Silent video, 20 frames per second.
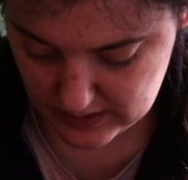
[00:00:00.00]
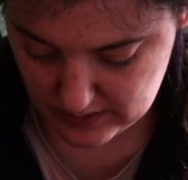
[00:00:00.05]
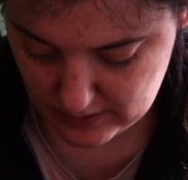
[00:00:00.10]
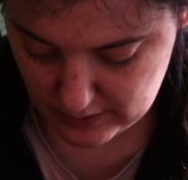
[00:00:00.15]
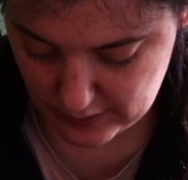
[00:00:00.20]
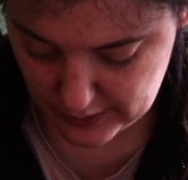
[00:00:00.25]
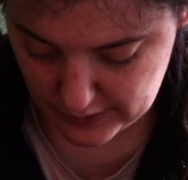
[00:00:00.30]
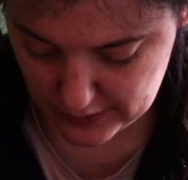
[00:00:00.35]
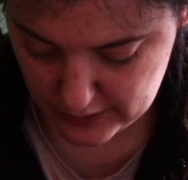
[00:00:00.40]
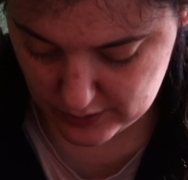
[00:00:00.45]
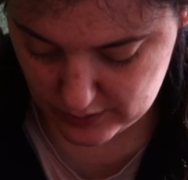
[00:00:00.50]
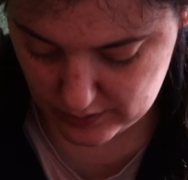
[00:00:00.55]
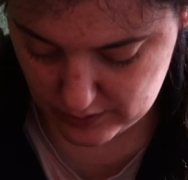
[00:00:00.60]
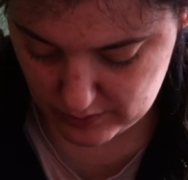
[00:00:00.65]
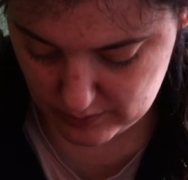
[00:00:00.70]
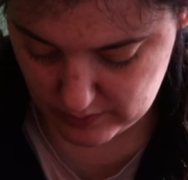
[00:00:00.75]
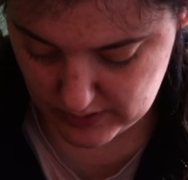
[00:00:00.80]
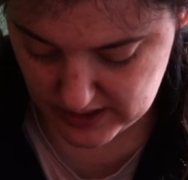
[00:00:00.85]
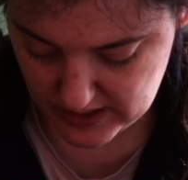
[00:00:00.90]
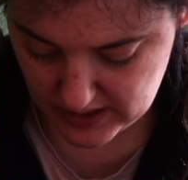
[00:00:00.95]
going
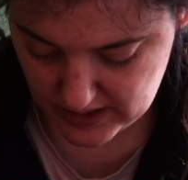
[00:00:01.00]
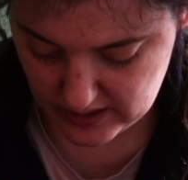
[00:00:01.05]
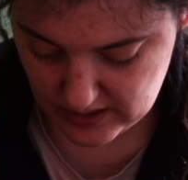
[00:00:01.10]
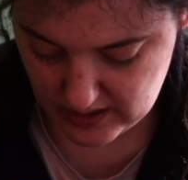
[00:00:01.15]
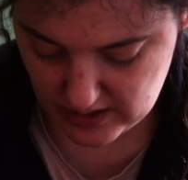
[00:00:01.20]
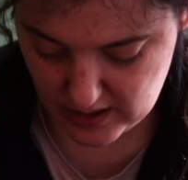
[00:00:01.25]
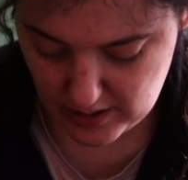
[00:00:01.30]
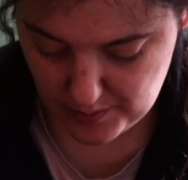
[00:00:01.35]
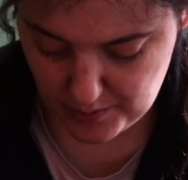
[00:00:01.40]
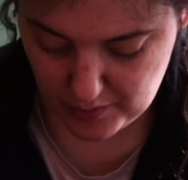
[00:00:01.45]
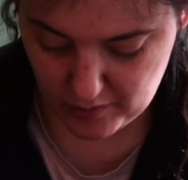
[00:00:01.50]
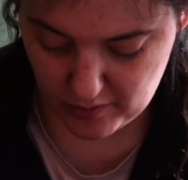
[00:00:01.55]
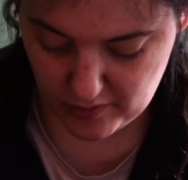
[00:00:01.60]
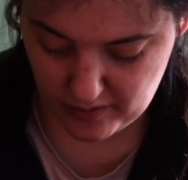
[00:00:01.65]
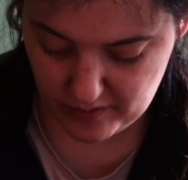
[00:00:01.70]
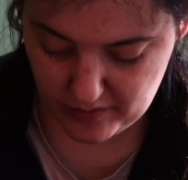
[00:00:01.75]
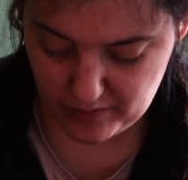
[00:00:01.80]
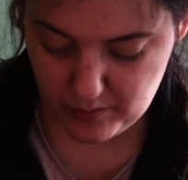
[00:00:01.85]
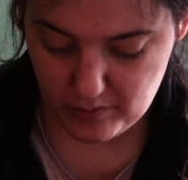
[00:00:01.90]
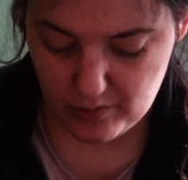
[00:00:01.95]
to make a couple
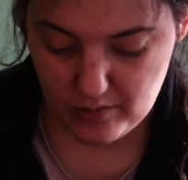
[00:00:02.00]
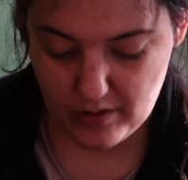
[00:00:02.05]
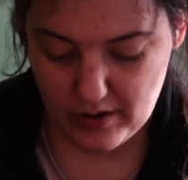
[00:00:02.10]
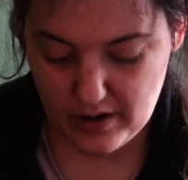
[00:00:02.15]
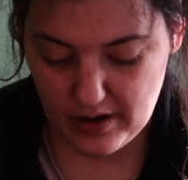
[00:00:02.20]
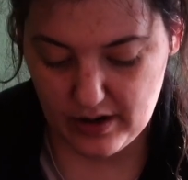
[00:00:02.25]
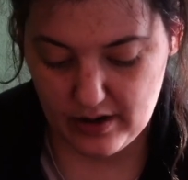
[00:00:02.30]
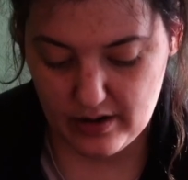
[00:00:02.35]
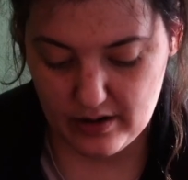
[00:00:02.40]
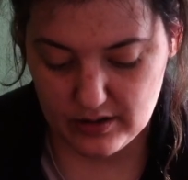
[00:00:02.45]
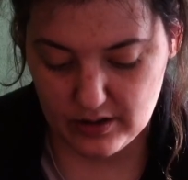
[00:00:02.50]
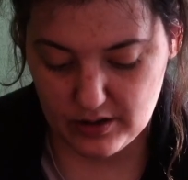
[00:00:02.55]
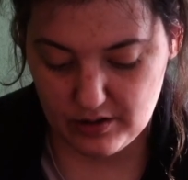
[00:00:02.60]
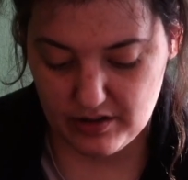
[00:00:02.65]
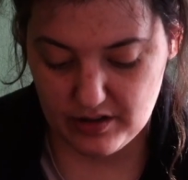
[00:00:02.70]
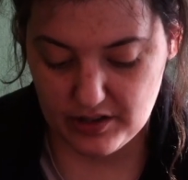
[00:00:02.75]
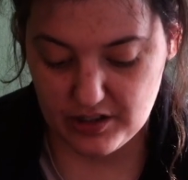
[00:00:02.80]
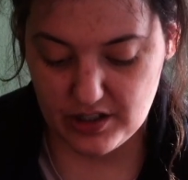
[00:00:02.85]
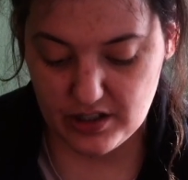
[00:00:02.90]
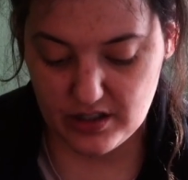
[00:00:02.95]
of more
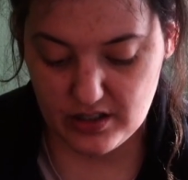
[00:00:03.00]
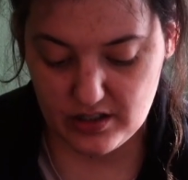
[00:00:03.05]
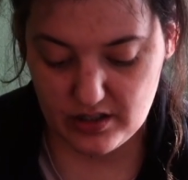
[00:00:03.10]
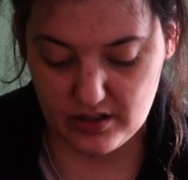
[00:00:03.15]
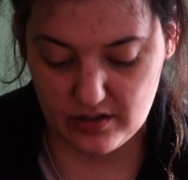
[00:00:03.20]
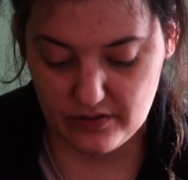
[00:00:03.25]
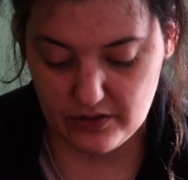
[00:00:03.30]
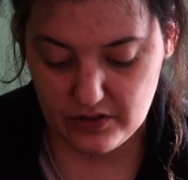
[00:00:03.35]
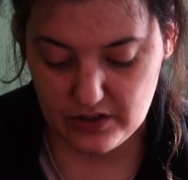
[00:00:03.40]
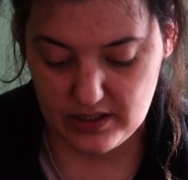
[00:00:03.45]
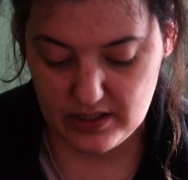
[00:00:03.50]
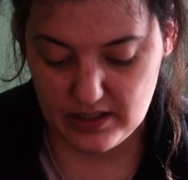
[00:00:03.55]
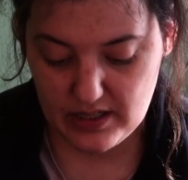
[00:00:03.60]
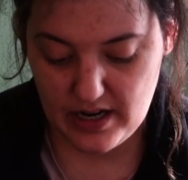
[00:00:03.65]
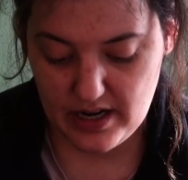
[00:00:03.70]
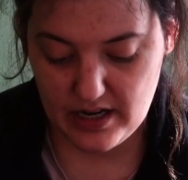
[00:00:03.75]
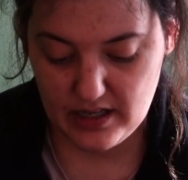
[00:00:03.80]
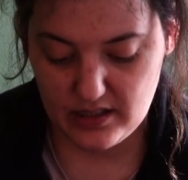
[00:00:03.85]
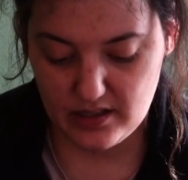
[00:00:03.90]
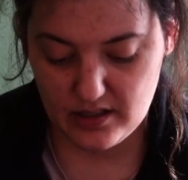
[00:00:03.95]
scrunchies for
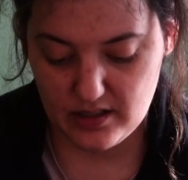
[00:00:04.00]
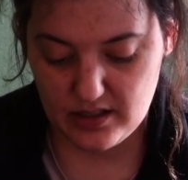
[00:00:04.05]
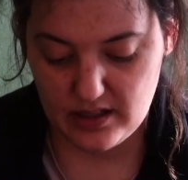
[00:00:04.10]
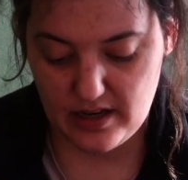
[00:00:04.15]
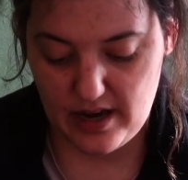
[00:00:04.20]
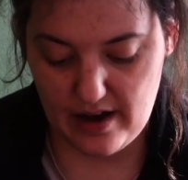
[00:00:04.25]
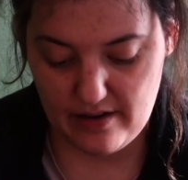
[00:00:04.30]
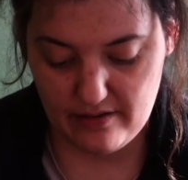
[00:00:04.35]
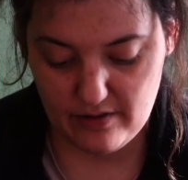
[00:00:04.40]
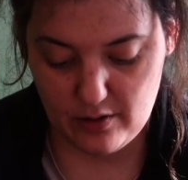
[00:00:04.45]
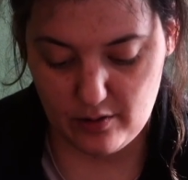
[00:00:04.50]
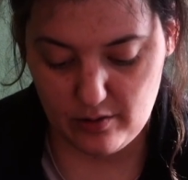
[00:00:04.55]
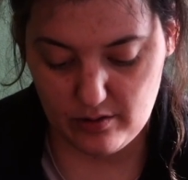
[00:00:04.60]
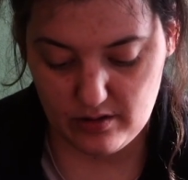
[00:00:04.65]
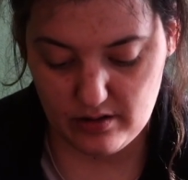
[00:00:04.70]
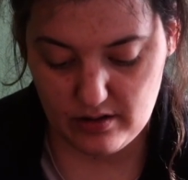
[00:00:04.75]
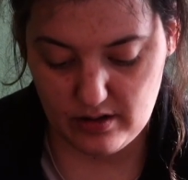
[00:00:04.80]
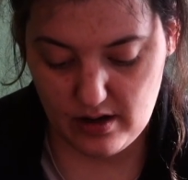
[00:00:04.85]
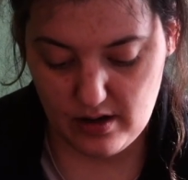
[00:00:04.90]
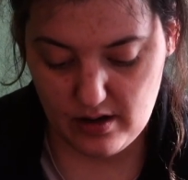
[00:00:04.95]
today since I have it
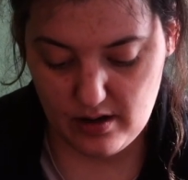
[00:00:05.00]
on